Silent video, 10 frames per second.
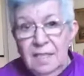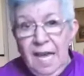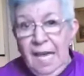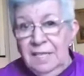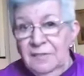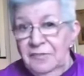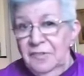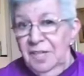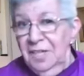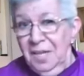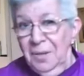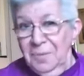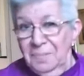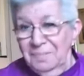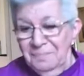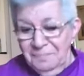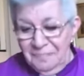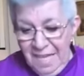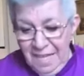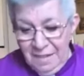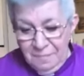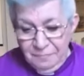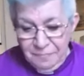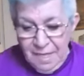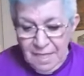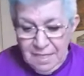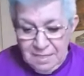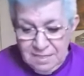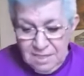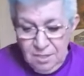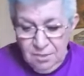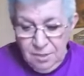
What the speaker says: Cancer, and Virgo. There.